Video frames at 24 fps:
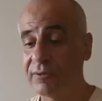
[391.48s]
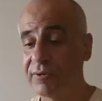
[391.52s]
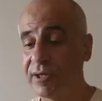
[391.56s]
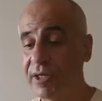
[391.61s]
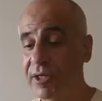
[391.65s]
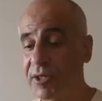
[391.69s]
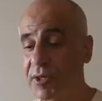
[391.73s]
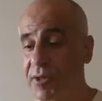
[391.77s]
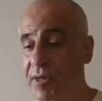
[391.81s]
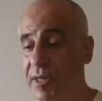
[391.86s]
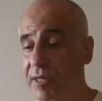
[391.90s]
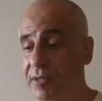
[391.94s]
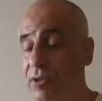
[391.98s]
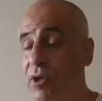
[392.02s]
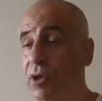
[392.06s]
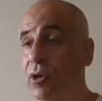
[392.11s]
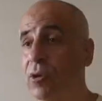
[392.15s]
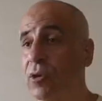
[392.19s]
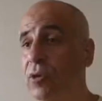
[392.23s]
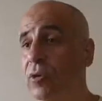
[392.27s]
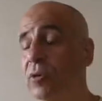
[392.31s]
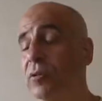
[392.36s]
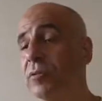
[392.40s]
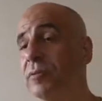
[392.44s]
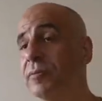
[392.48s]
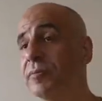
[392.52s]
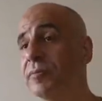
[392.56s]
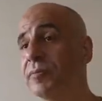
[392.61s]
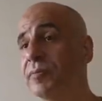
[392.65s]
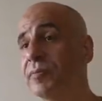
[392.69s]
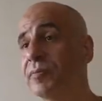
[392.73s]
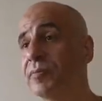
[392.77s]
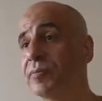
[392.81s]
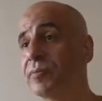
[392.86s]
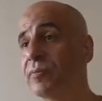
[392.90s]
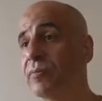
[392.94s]
reached that goal
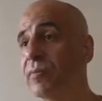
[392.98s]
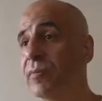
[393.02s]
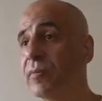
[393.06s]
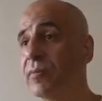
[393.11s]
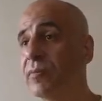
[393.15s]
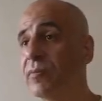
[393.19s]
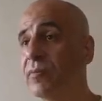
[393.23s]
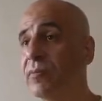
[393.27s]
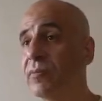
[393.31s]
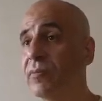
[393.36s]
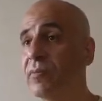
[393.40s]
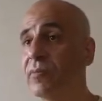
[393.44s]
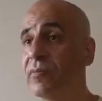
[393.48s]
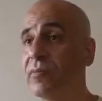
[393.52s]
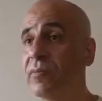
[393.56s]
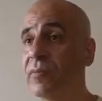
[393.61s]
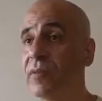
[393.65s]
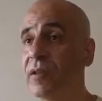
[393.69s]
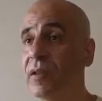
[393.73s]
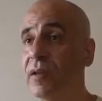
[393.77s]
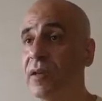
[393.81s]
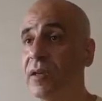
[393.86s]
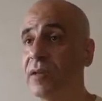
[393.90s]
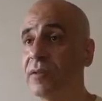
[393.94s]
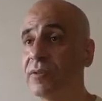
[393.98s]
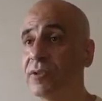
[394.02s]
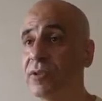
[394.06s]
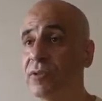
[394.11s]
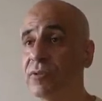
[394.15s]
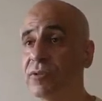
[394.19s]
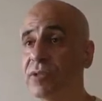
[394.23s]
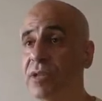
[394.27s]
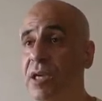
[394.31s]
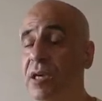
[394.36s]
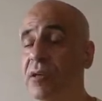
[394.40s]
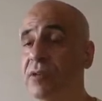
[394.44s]
in
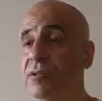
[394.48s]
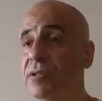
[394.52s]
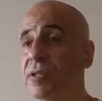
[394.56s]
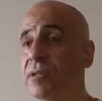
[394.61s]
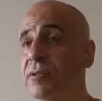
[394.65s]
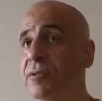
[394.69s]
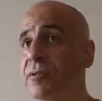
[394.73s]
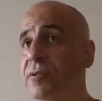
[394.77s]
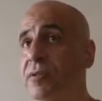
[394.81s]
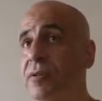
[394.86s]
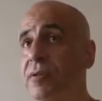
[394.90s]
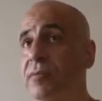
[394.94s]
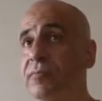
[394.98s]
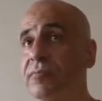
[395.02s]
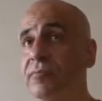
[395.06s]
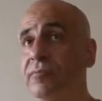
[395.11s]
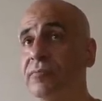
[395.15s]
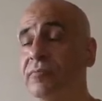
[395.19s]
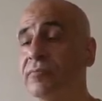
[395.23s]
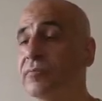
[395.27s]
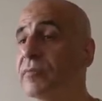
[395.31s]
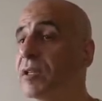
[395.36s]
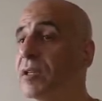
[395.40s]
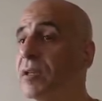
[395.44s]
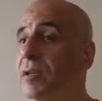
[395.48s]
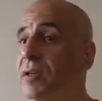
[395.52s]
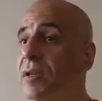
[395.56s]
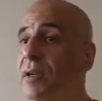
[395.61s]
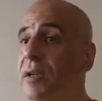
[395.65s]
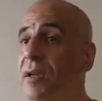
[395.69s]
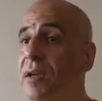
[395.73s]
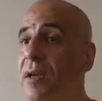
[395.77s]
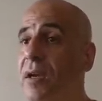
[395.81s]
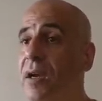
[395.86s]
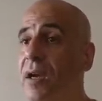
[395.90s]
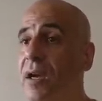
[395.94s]
2000,
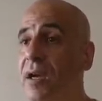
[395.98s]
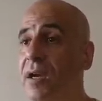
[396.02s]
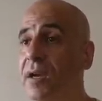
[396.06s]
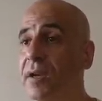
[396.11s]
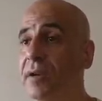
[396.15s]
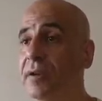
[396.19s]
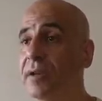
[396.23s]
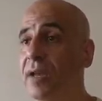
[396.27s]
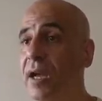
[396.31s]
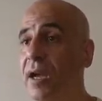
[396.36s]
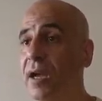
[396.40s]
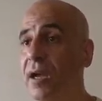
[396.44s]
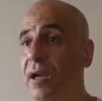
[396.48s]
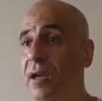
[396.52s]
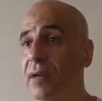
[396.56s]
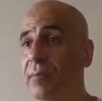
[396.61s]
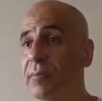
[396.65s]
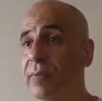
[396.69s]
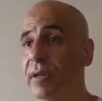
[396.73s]
and I